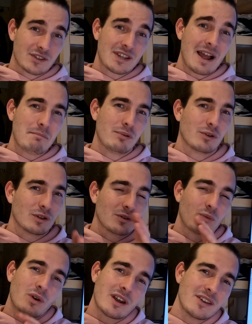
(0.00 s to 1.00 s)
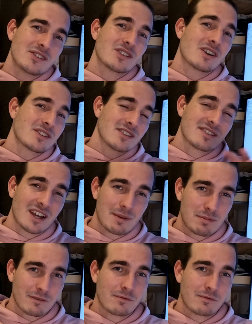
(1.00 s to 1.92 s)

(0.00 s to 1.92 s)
example, when I started typing